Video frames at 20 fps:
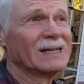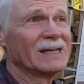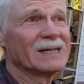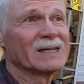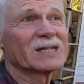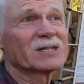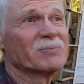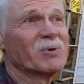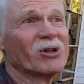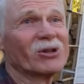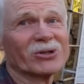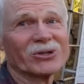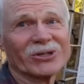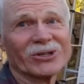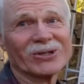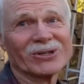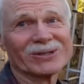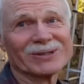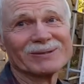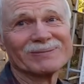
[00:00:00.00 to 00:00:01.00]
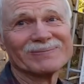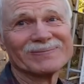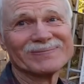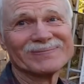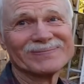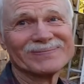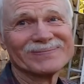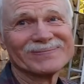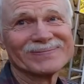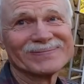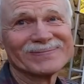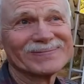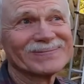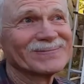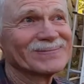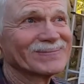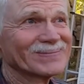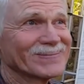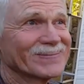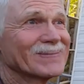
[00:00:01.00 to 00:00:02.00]
and a smaller dog.
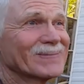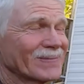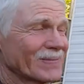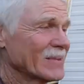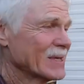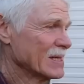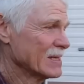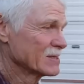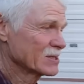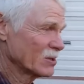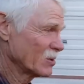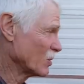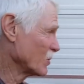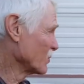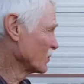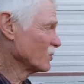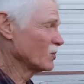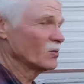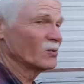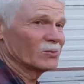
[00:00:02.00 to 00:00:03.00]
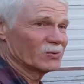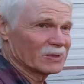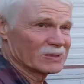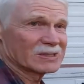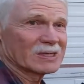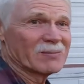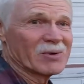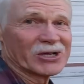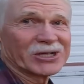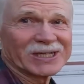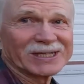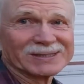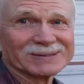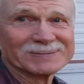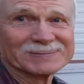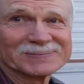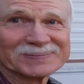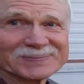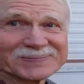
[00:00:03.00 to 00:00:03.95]
So come on in.